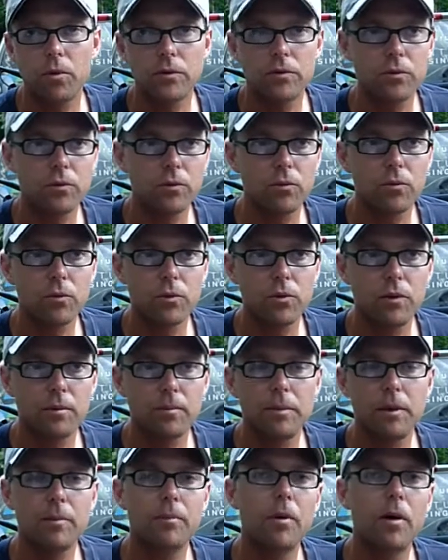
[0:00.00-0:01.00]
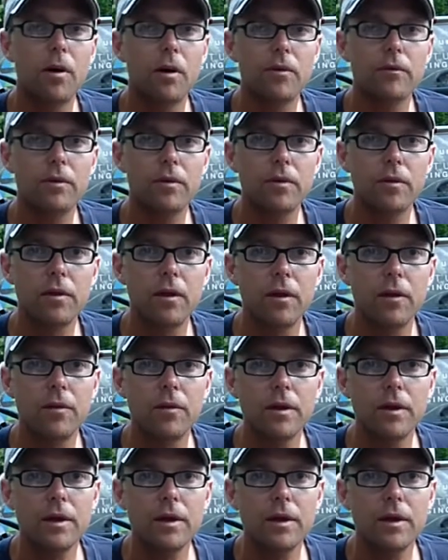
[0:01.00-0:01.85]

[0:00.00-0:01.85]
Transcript: which is a really big part of it. So